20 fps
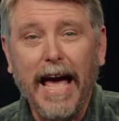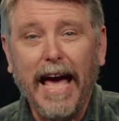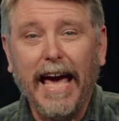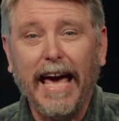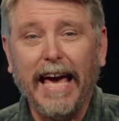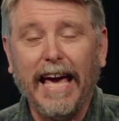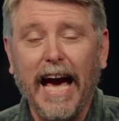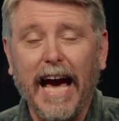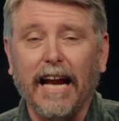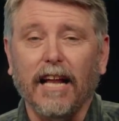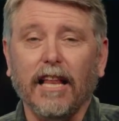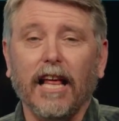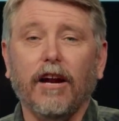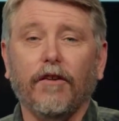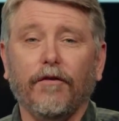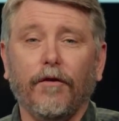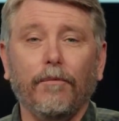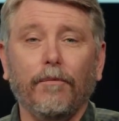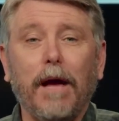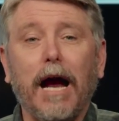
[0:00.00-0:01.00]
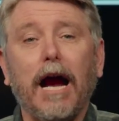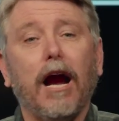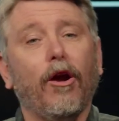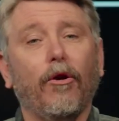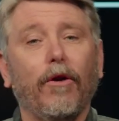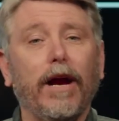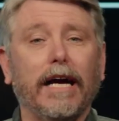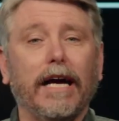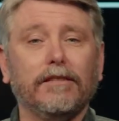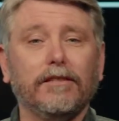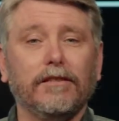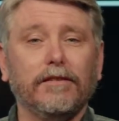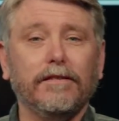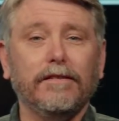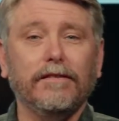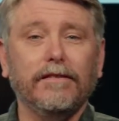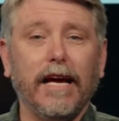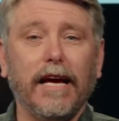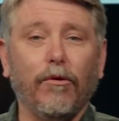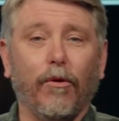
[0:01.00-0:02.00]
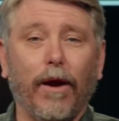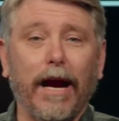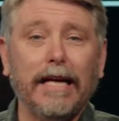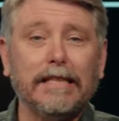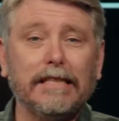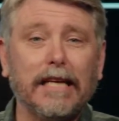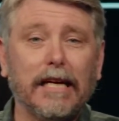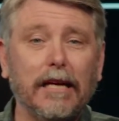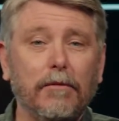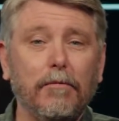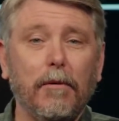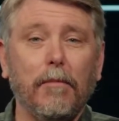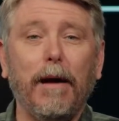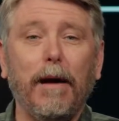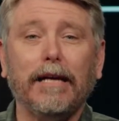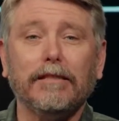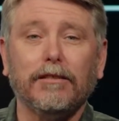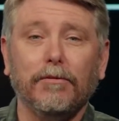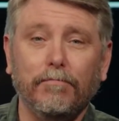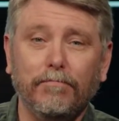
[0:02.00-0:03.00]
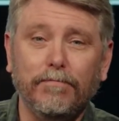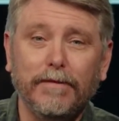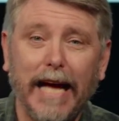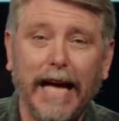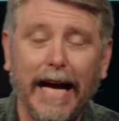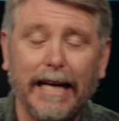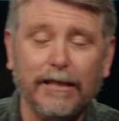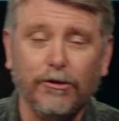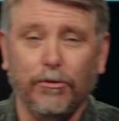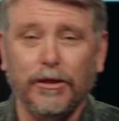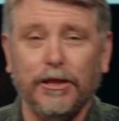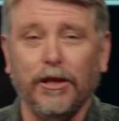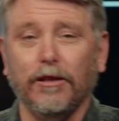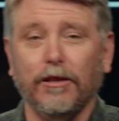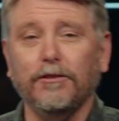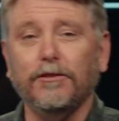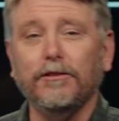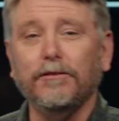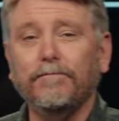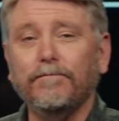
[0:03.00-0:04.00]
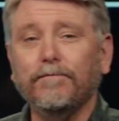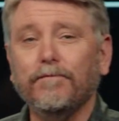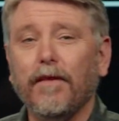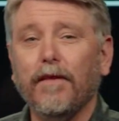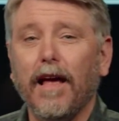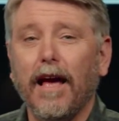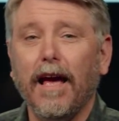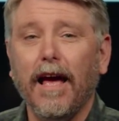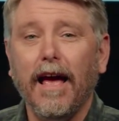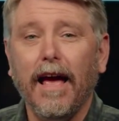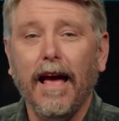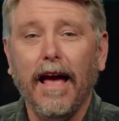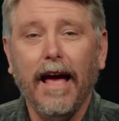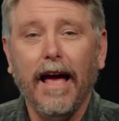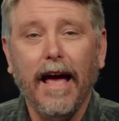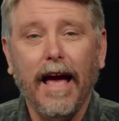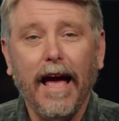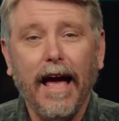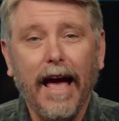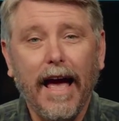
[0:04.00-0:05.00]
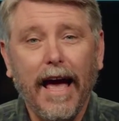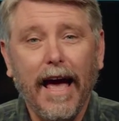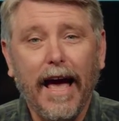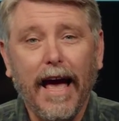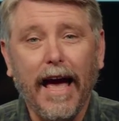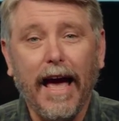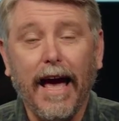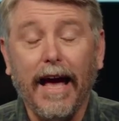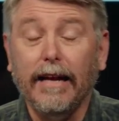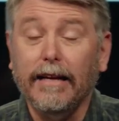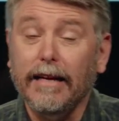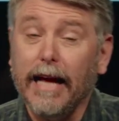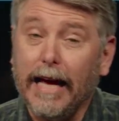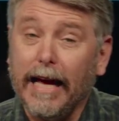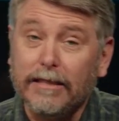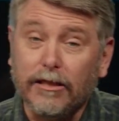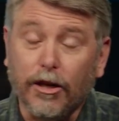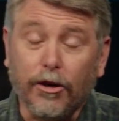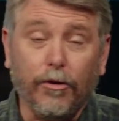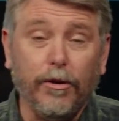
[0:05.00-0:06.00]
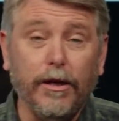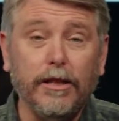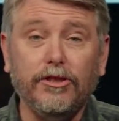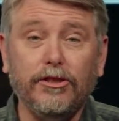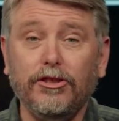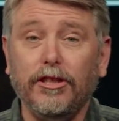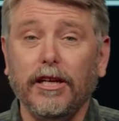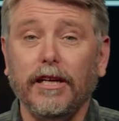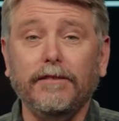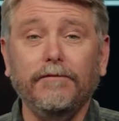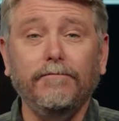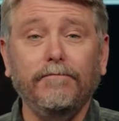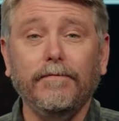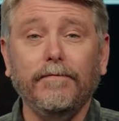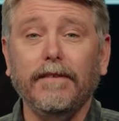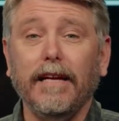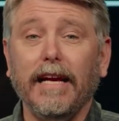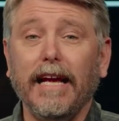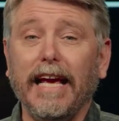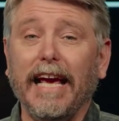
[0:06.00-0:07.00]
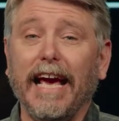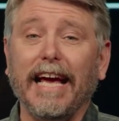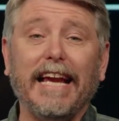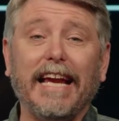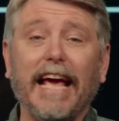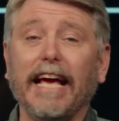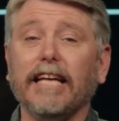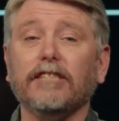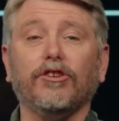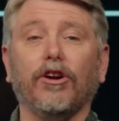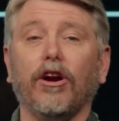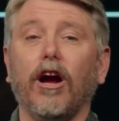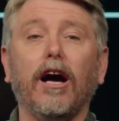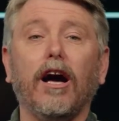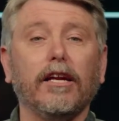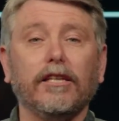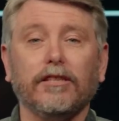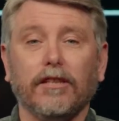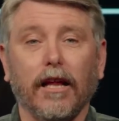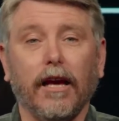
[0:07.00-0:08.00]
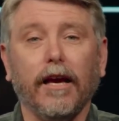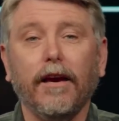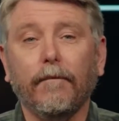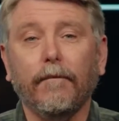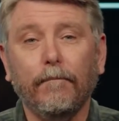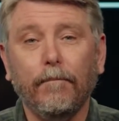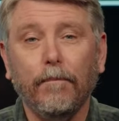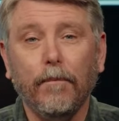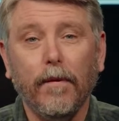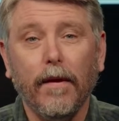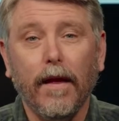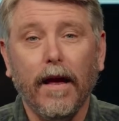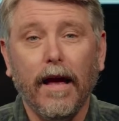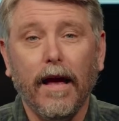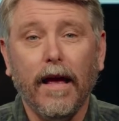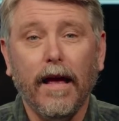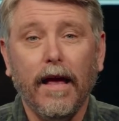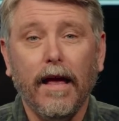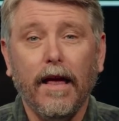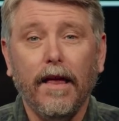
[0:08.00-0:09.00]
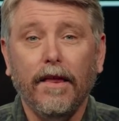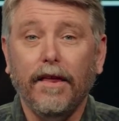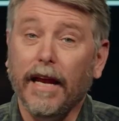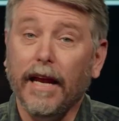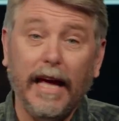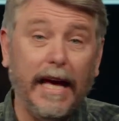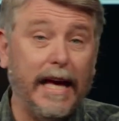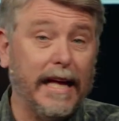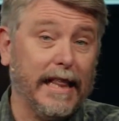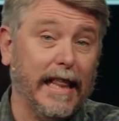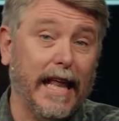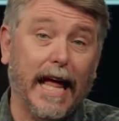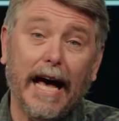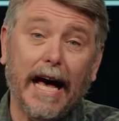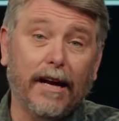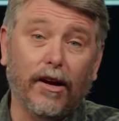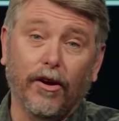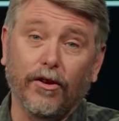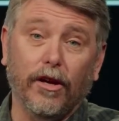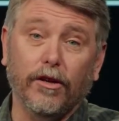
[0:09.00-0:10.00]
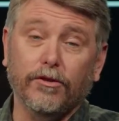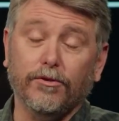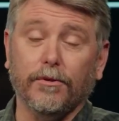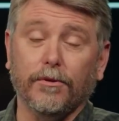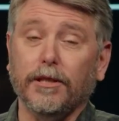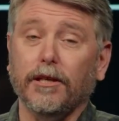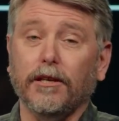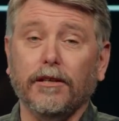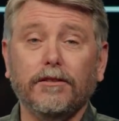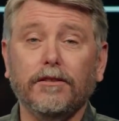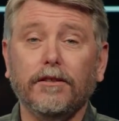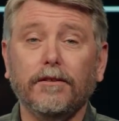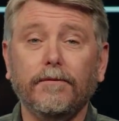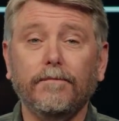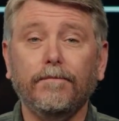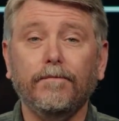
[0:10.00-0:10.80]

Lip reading: He got a letter from the IRS. They were asking him about some tax returns. And as a Christian, he had to answer honestly that he had lied on those returns.